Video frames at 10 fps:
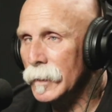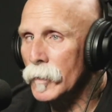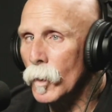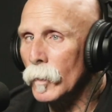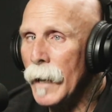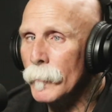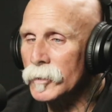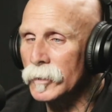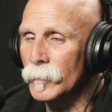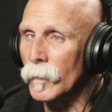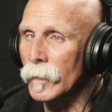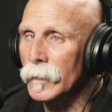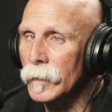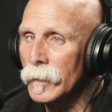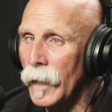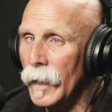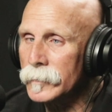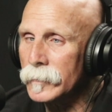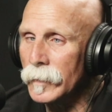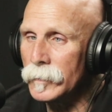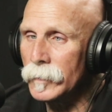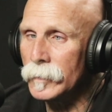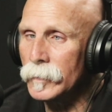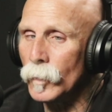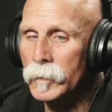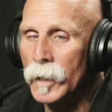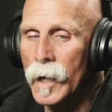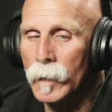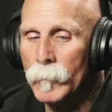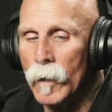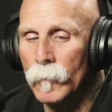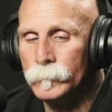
of the old habits anymore. You don't talk about